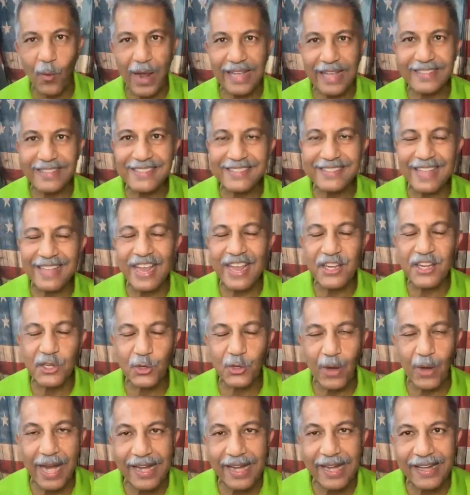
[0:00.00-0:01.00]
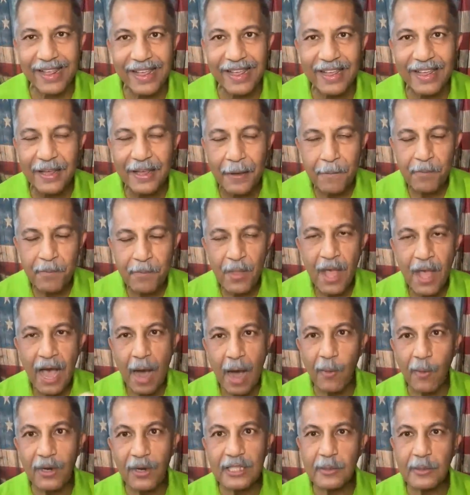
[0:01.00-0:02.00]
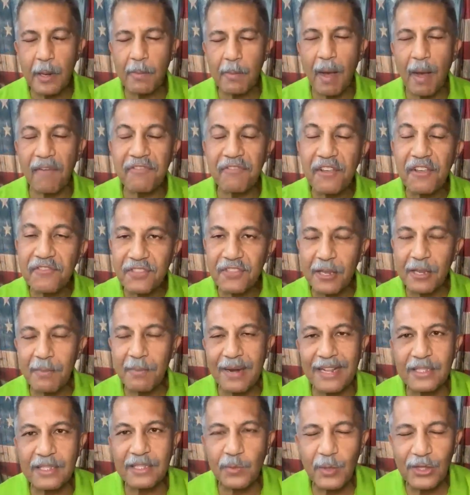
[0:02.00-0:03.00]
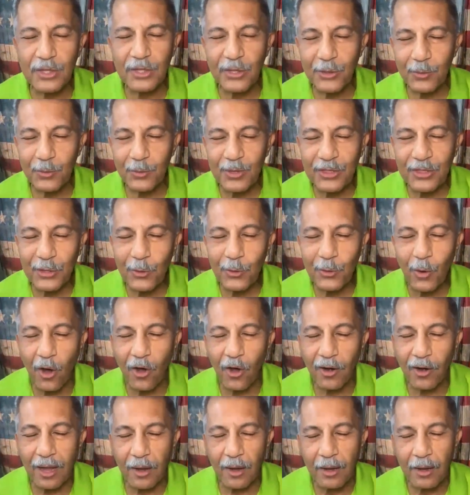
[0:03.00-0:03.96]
Wednesday training. I want to spend about 15 minutes with, with you all.